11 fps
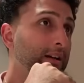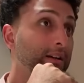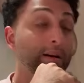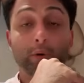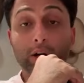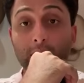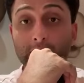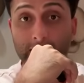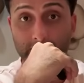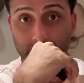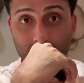Remagat
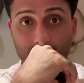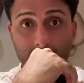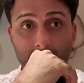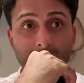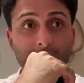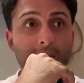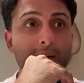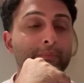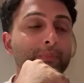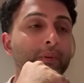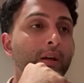after today's
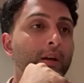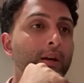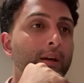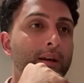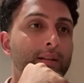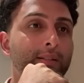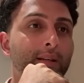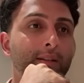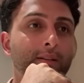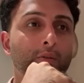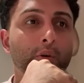game? Is
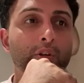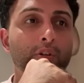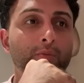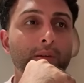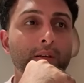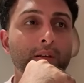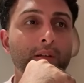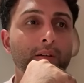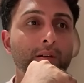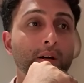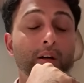it going to
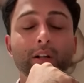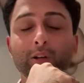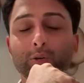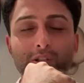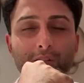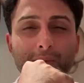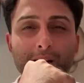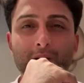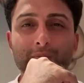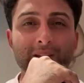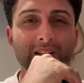be a closer by
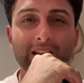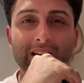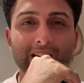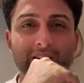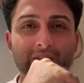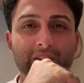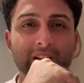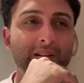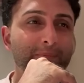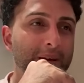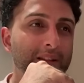committee kind of thing,
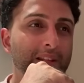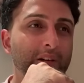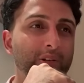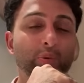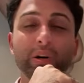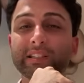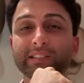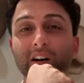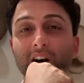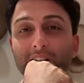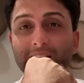depending on who has
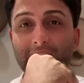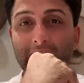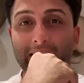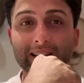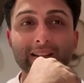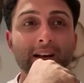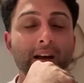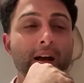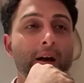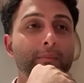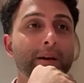the hot hand?
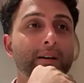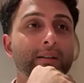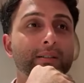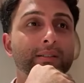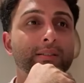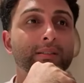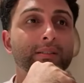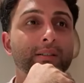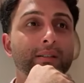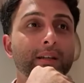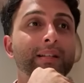Because
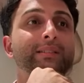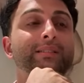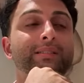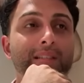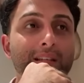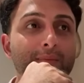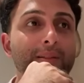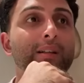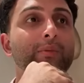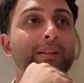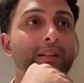it seemed
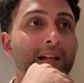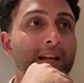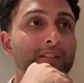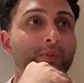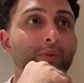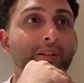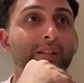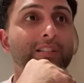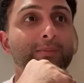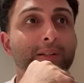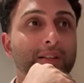that way the last few
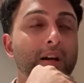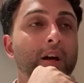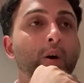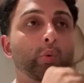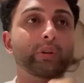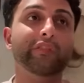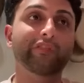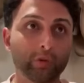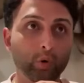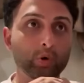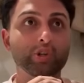years, but with the
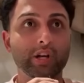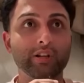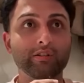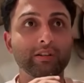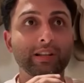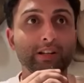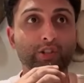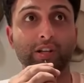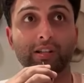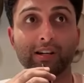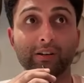floor general like
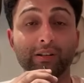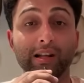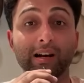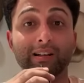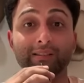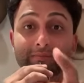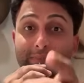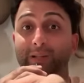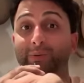JD Kagulangan, by the